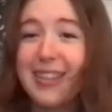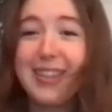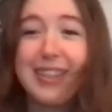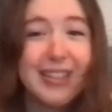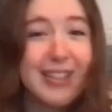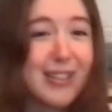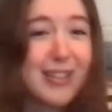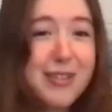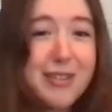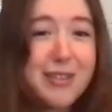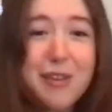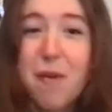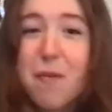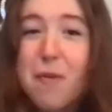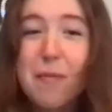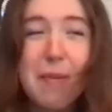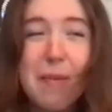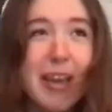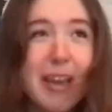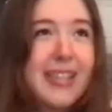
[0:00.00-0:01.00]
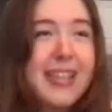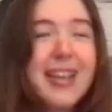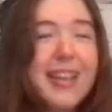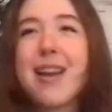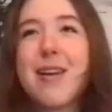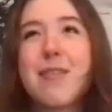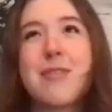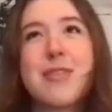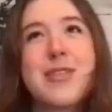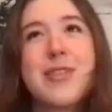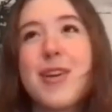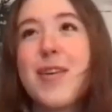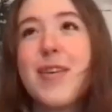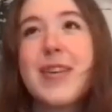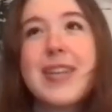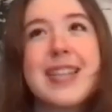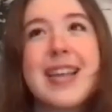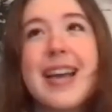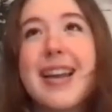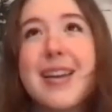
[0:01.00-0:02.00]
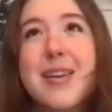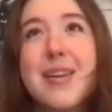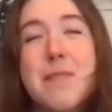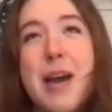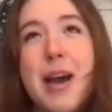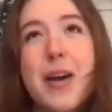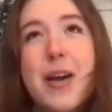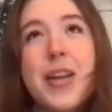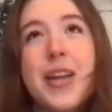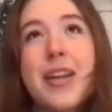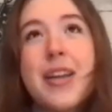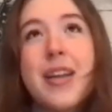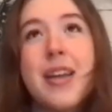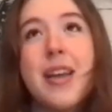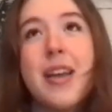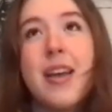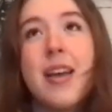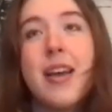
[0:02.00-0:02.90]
This is so amazing. And I was so excited about it.